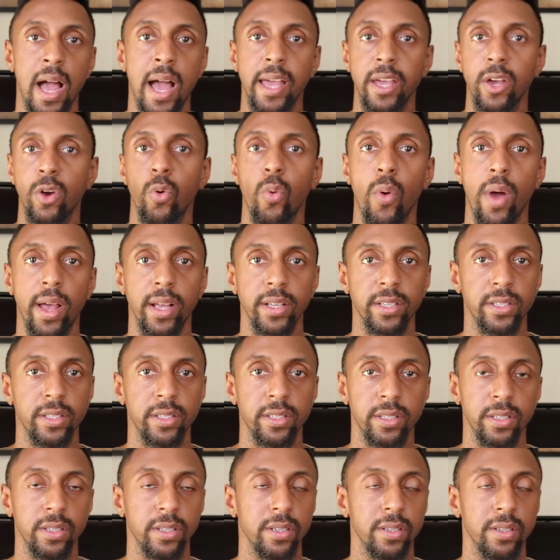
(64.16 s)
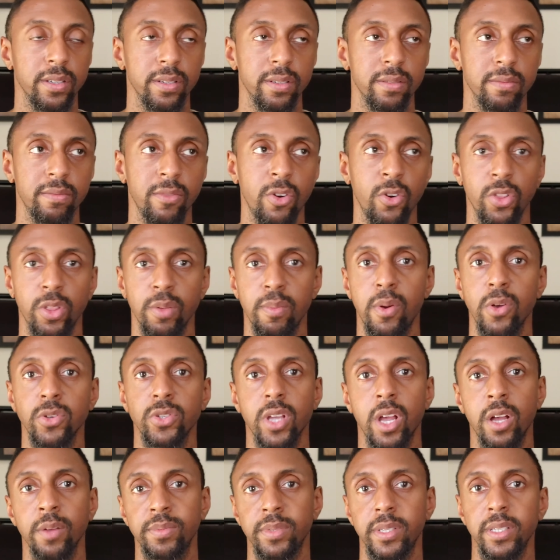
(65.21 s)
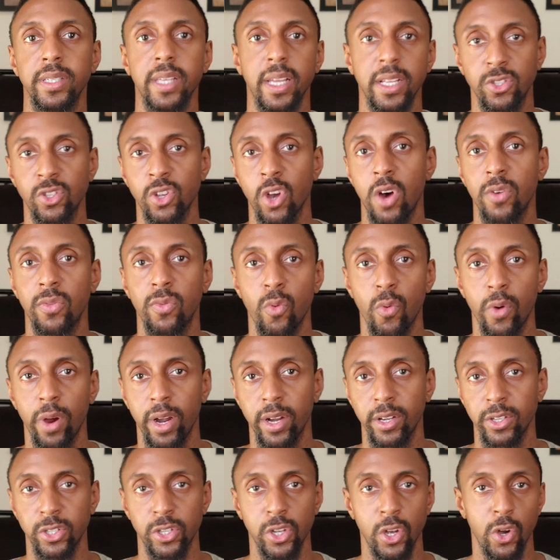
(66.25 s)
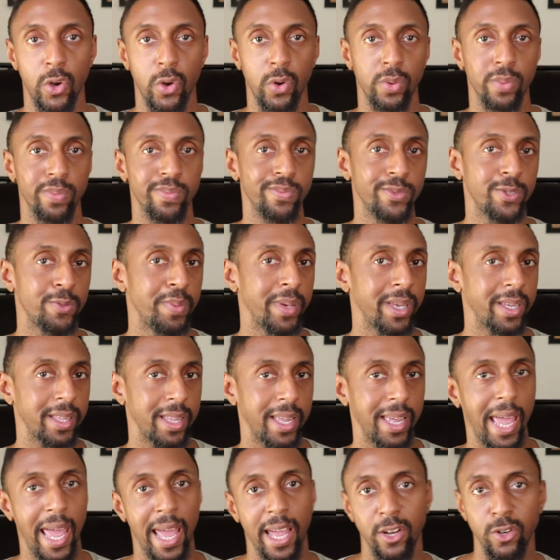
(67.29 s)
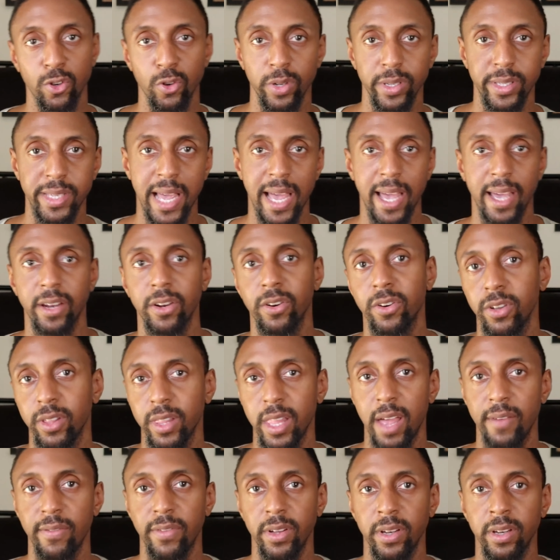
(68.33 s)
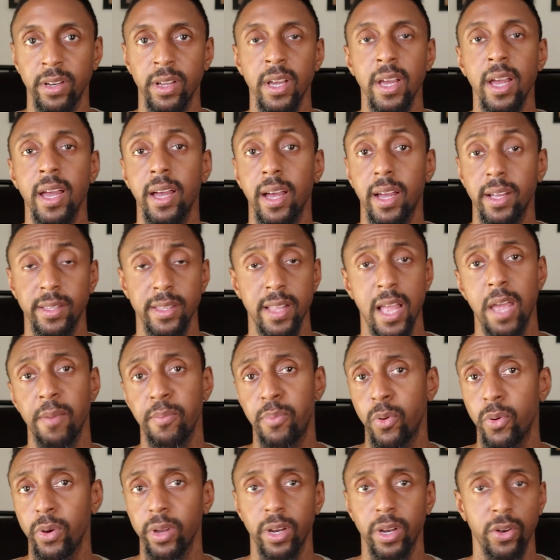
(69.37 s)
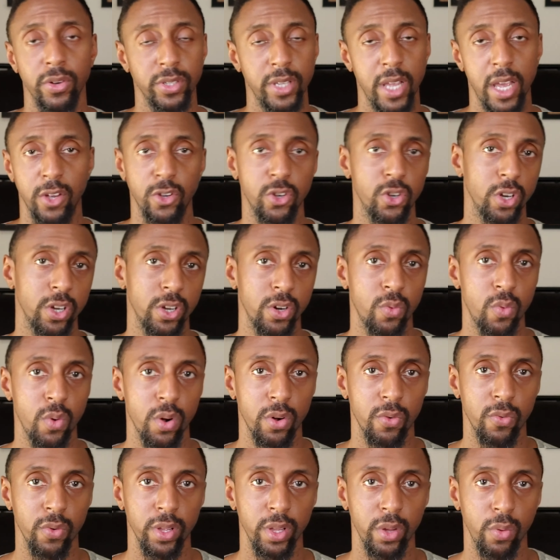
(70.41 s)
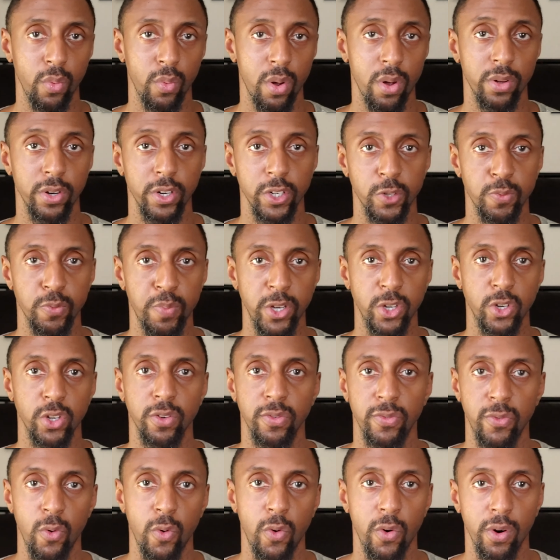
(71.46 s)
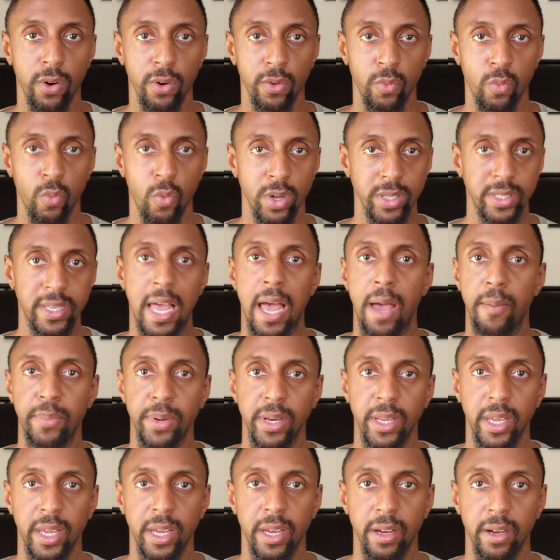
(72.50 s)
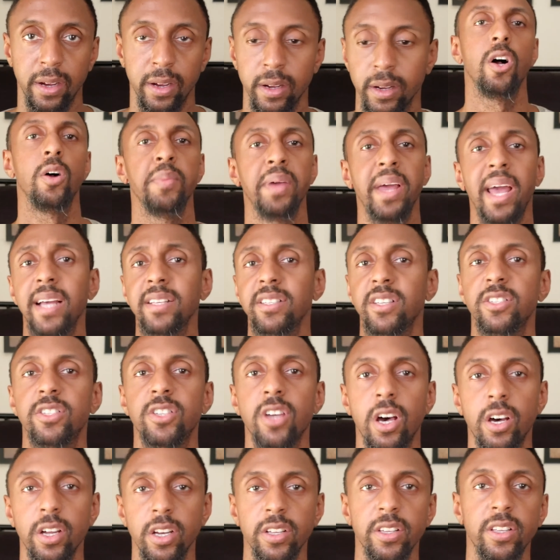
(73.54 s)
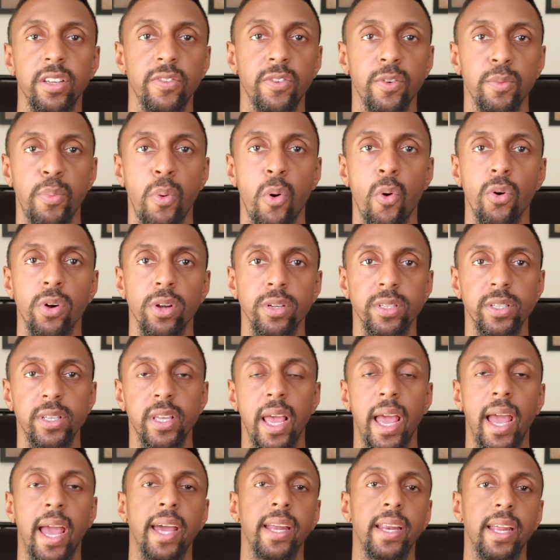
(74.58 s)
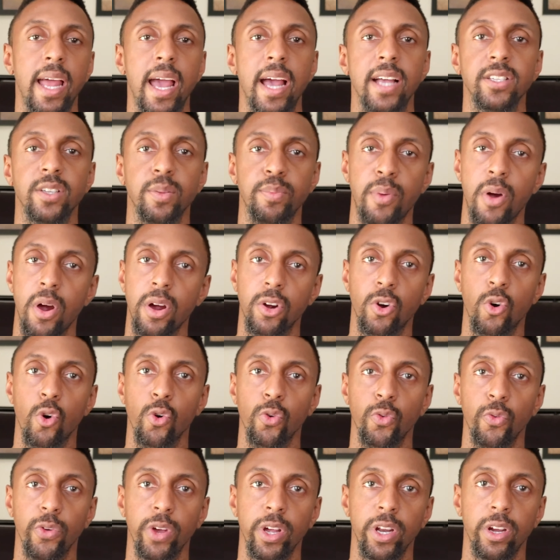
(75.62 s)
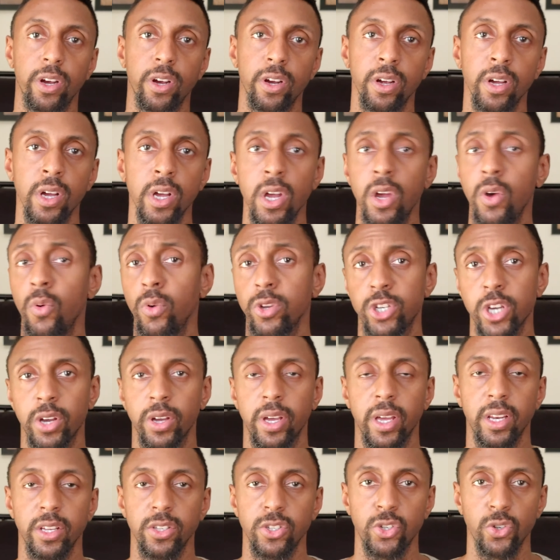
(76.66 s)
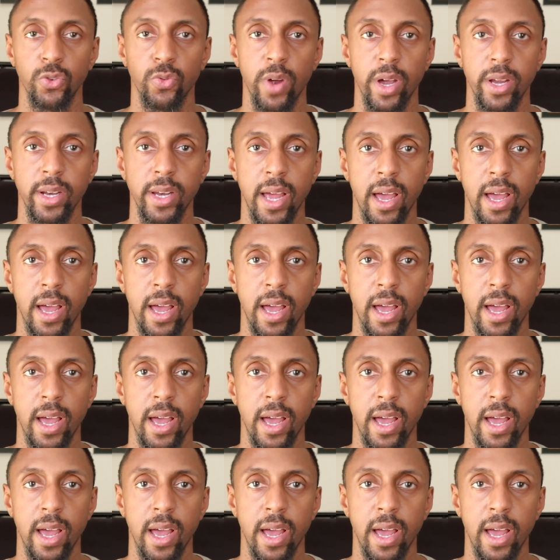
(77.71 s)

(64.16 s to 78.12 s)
iOS or the most up-to-date software. So speaking like Android 10 or 11, 9.0 is actually going to work really well, and especially for what's happening here. It has a ton of different ports, and it has a barcode reader, which I'll get into right